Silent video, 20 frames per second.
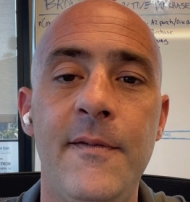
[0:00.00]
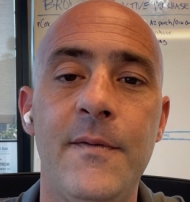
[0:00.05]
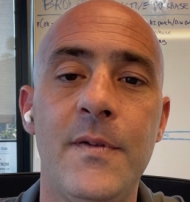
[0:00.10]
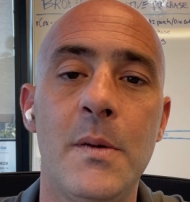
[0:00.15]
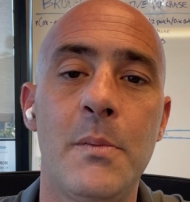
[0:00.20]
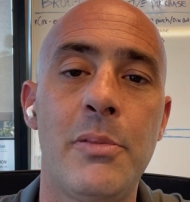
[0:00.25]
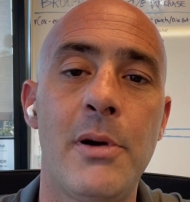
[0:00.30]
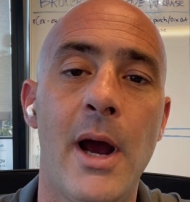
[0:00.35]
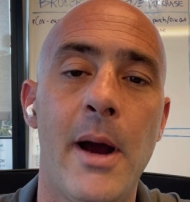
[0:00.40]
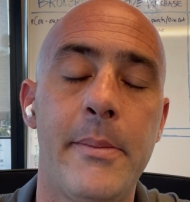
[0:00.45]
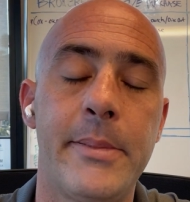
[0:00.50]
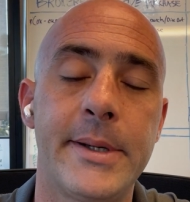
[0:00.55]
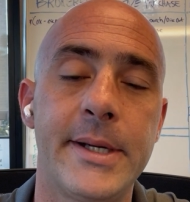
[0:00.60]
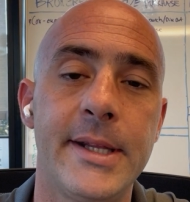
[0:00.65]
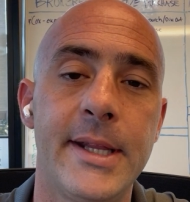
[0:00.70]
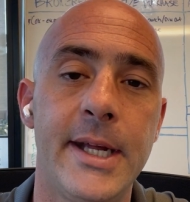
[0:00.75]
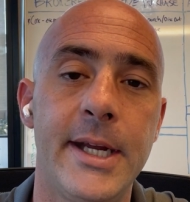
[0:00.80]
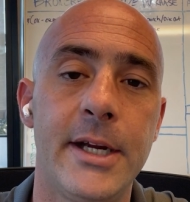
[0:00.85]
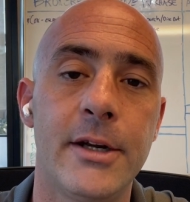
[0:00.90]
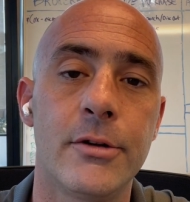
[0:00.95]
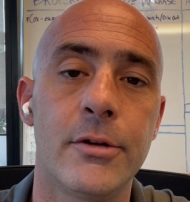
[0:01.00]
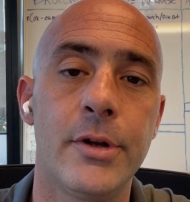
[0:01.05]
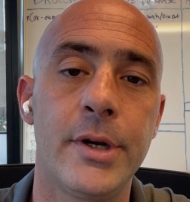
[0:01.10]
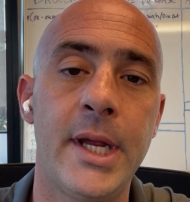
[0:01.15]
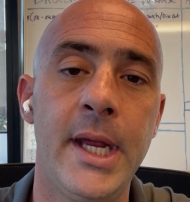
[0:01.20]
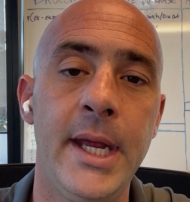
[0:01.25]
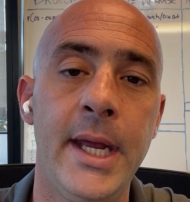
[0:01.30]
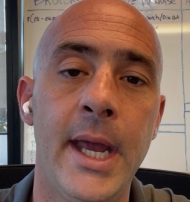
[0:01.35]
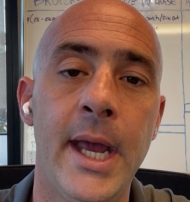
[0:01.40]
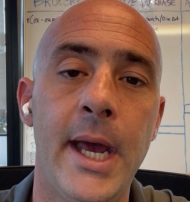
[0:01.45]
the property that you're
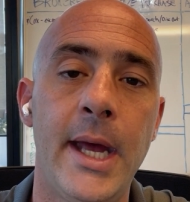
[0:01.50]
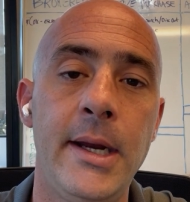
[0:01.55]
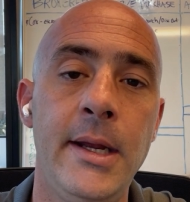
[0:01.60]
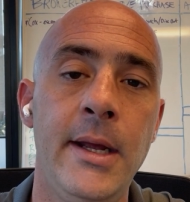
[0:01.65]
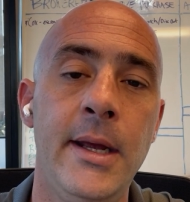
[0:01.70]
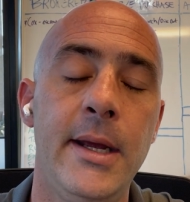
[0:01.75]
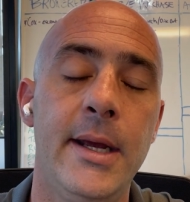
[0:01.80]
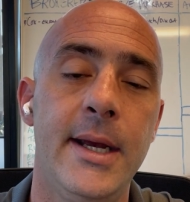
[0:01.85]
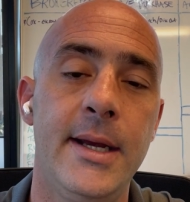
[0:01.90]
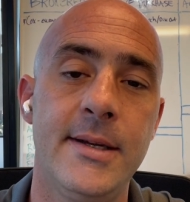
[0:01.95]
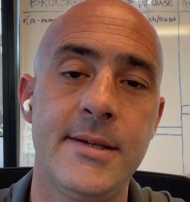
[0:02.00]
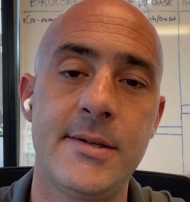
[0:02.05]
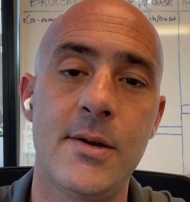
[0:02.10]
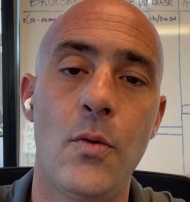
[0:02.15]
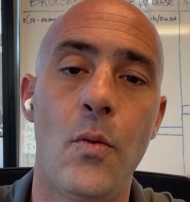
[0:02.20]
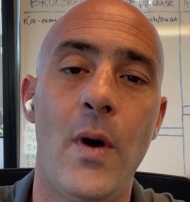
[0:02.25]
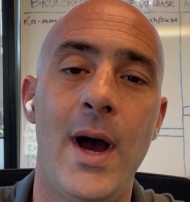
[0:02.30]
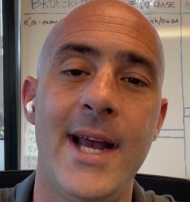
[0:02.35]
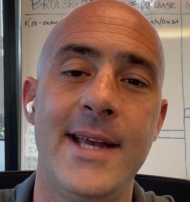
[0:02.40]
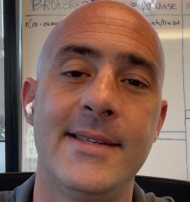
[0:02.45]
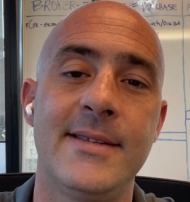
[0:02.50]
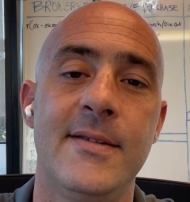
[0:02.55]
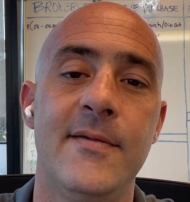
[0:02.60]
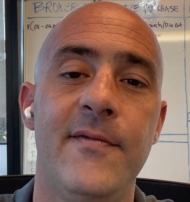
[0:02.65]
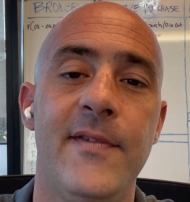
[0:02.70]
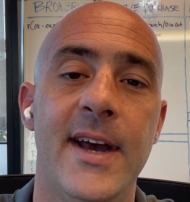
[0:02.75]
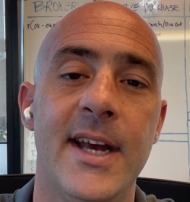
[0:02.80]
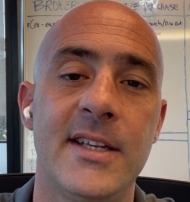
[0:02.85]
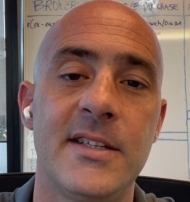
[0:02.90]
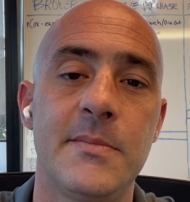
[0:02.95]
looking at is a wise
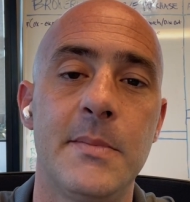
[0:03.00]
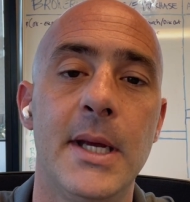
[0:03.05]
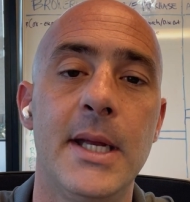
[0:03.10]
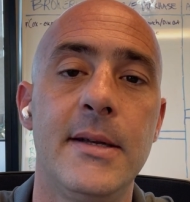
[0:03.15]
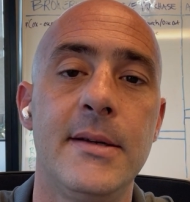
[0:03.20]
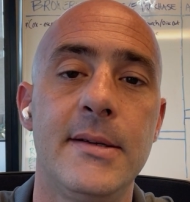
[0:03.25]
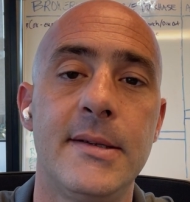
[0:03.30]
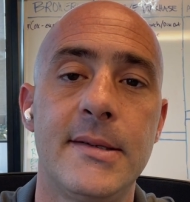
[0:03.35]
investment.